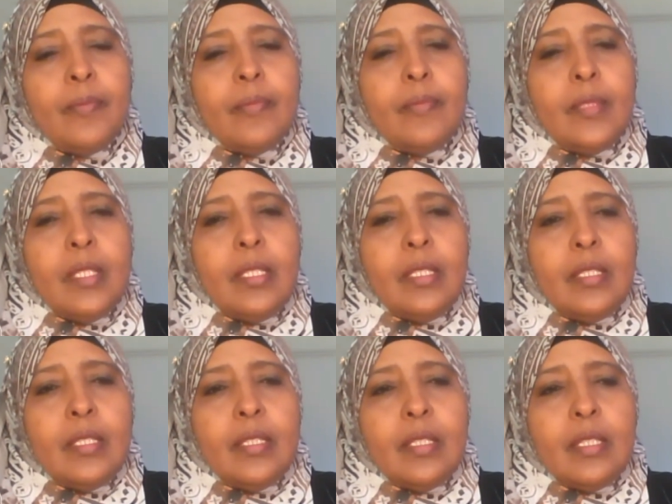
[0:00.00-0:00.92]

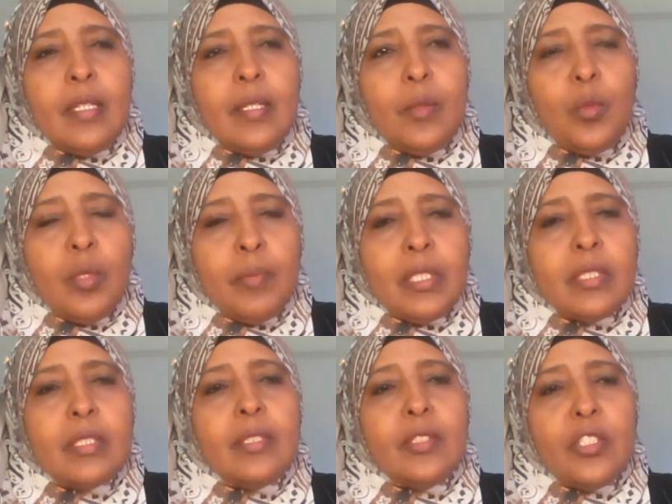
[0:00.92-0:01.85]
the
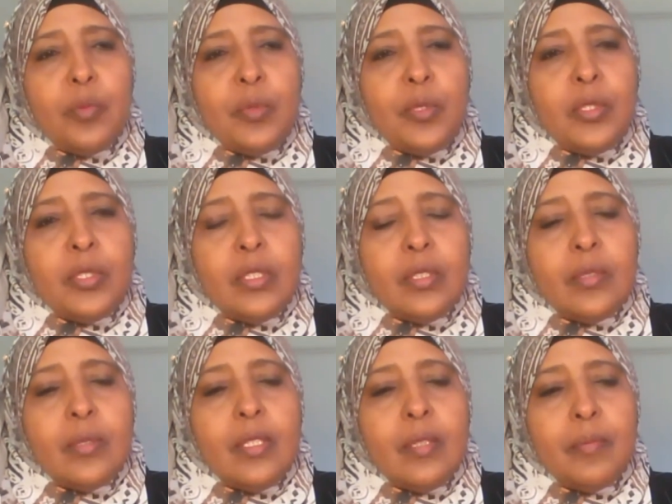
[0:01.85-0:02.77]
women's contribution
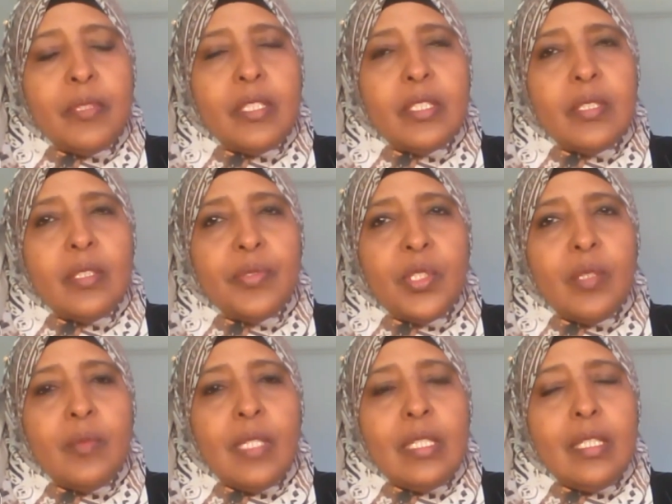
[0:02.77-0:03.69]
to the liberation of
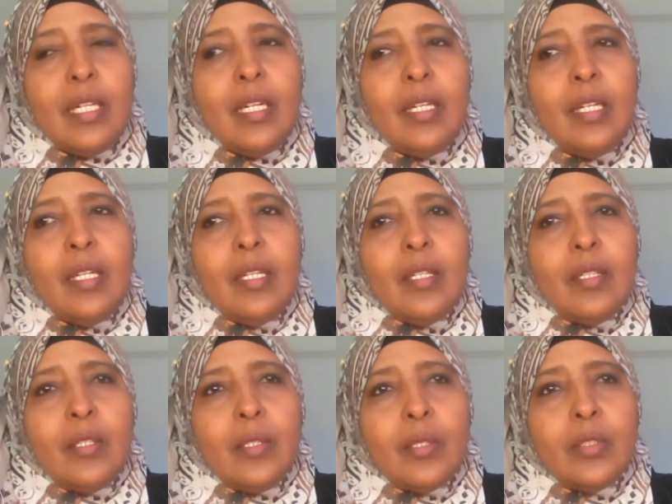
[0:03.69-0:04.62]
Somalia,
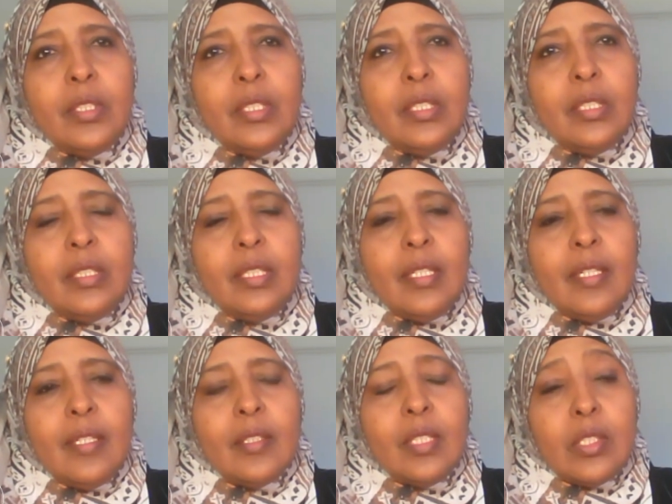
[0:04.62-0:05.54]
or
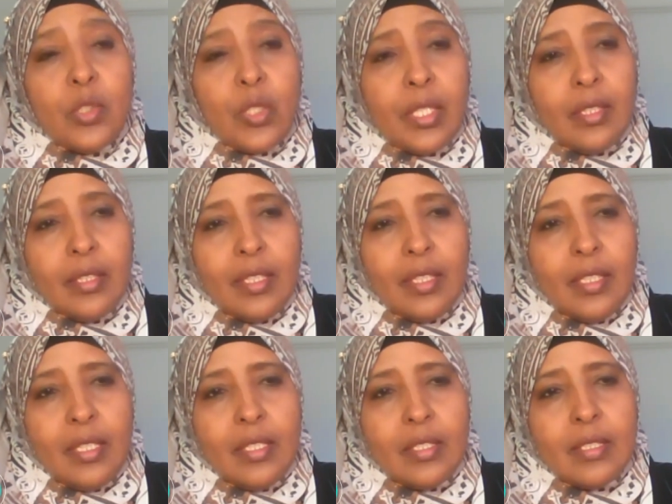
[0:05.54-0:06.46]
the struggle
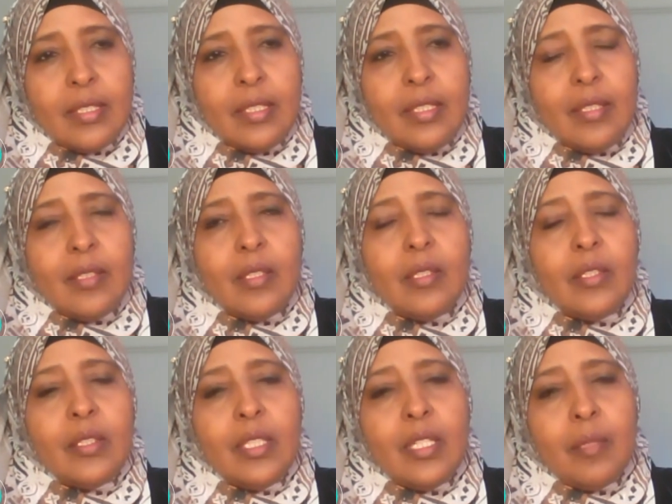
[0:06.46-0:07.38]
against the
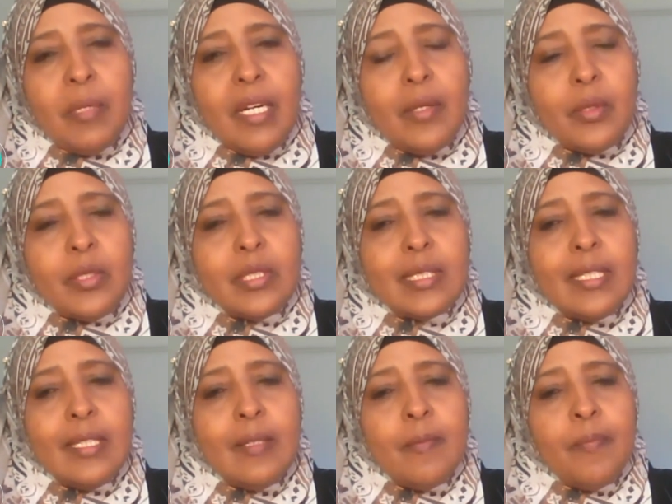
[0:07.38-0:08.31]
colonial powers.
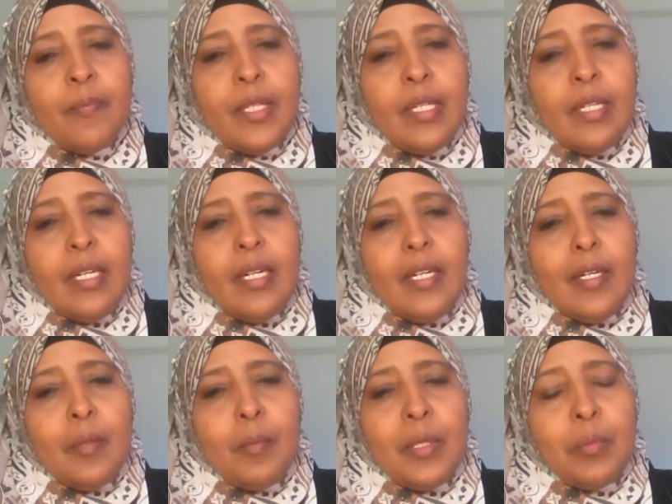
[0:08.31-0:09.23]

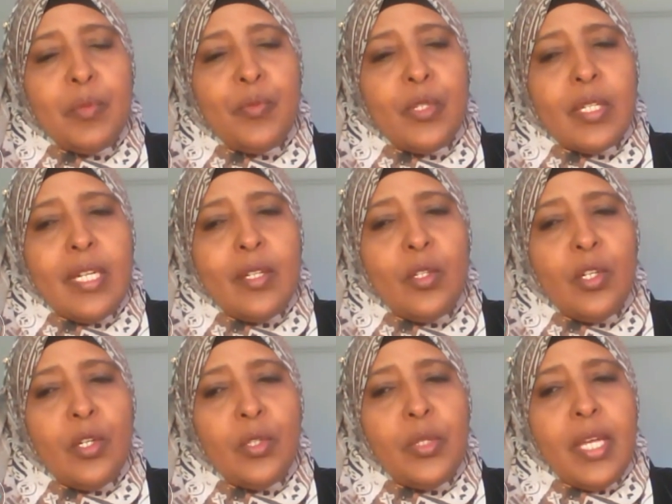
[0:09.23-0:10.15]
But before I
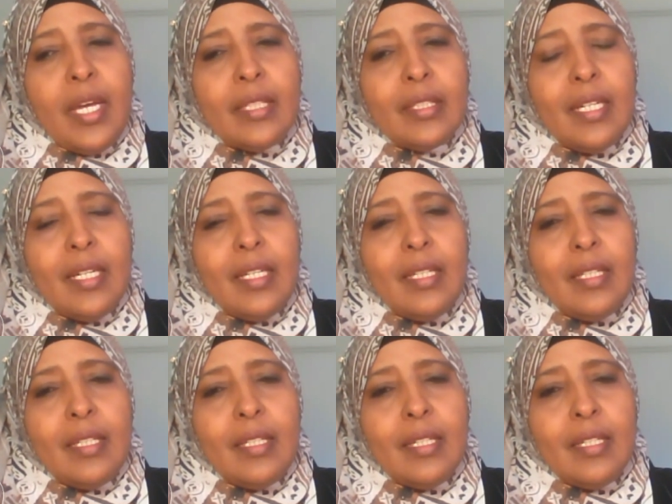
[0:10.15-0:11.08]
go
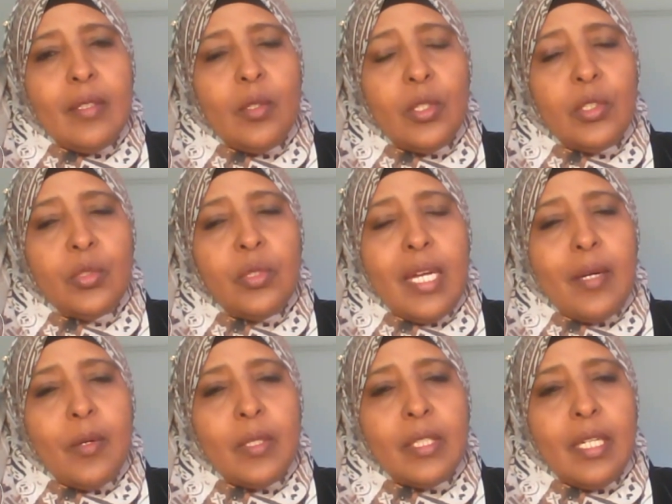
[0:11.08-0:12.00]
into
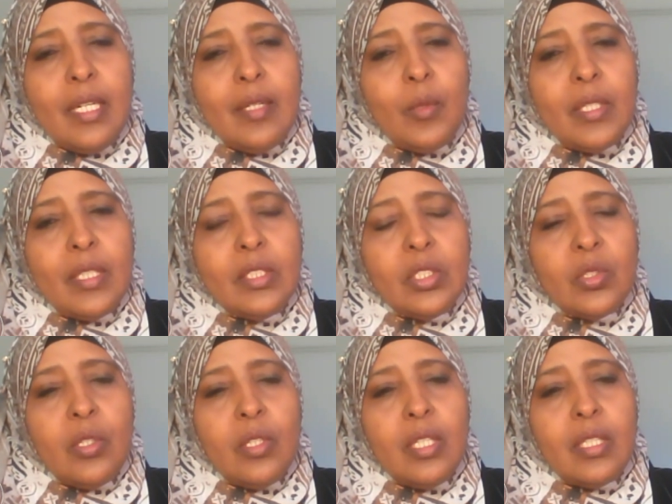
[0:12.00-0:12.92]
that one, I want to
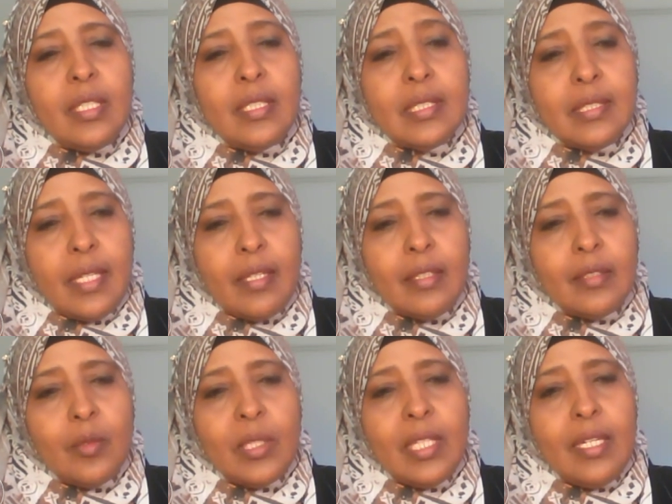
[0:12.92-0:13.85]
just go ahead and
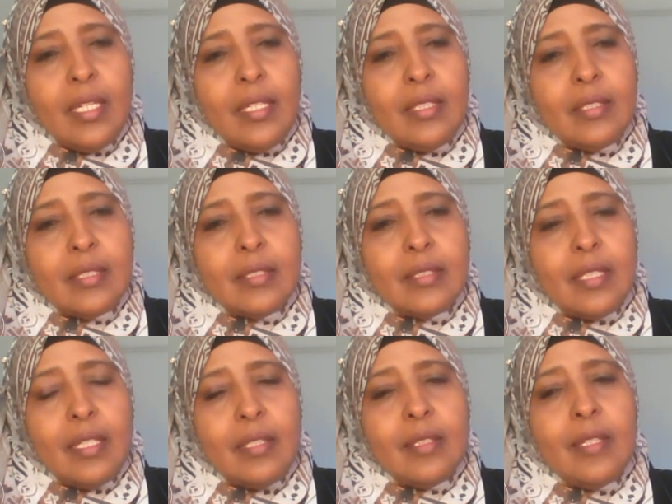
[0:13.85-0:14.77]
second what Quays
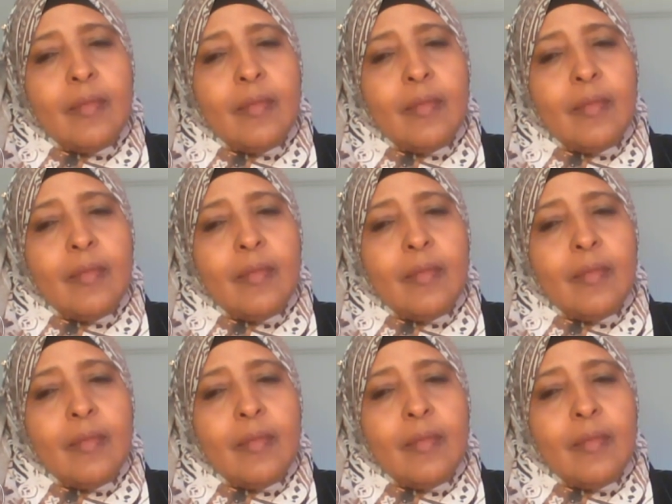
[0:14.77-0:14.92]
said,